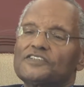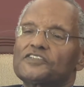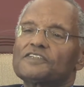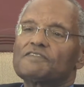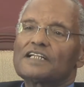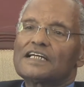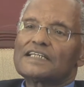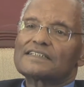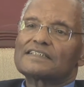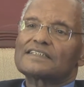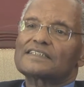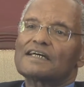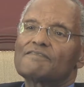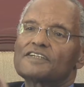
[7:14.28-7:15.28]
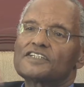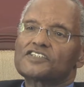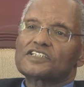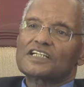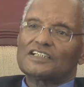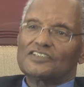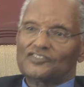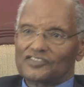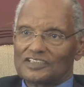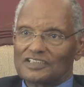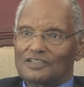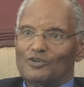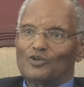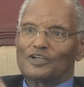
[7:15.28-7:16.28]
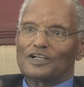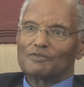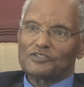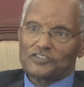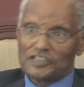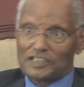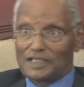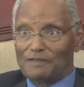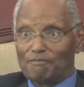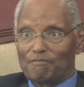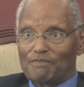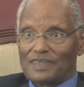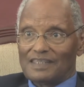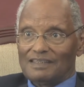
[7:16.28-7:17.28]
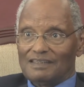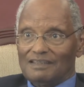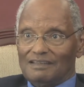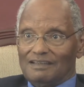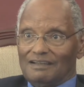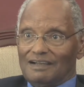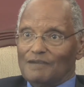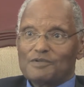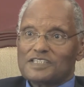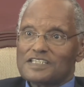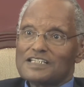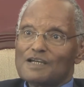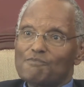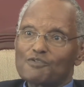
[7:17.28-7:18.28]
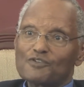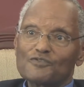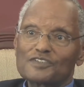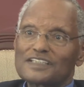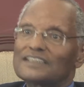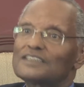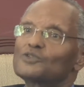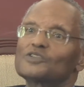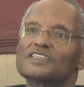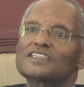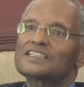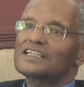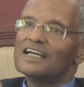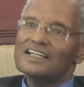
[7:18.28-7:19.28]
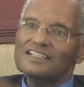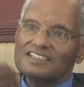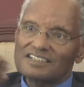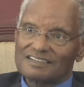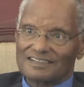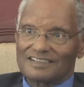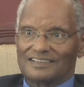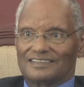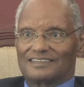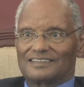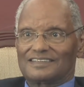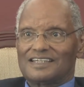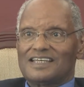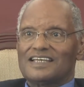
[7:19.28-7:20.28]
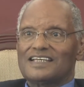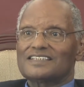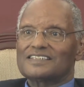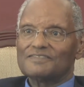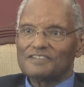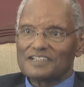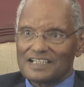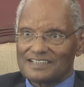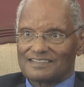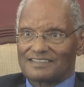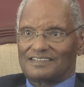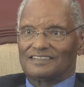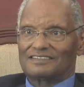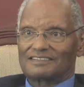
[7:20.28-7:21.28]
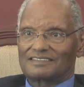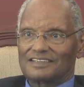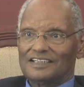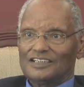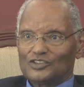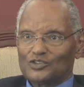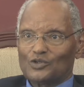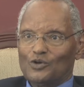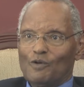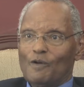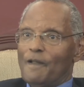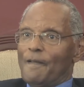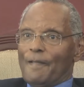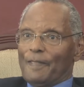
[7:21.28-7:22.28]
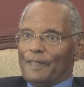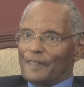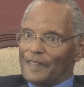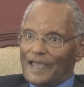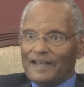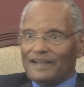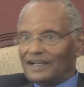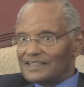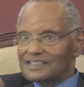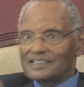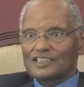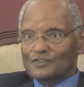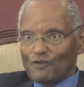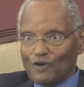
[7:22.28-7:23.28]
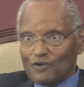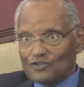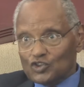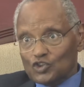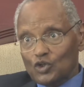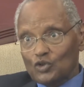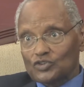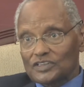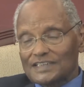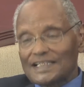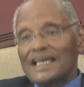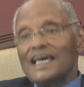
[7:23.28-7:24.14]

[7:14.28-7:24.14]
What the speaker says: civilize a savage country called Abyssinia, Abyssinia proved that it was a cultured country, a civilized country. So then others saw this.